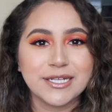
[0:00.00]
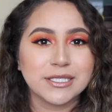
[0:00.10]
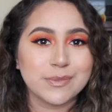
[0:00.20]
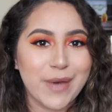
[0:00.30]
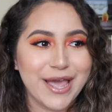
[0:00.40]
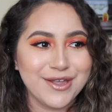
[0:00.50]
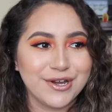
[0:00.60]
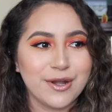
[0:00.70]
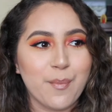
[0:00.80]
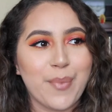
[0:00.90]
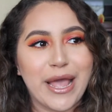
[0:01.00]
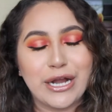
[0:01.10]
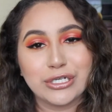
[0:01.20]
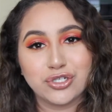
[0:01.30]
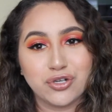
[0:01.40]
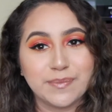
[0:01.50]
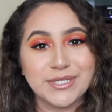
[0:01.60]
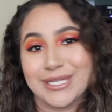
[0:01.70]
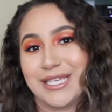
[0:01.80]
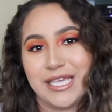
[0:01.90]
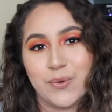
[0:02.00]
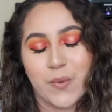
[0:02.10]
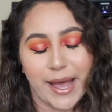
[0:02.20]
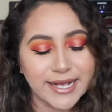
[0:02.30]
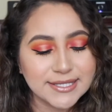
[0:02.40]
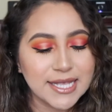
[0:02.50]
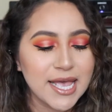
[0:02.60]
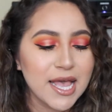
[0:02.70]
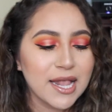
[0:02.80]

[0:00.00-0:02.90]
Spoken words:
inspired by our trip to Key West.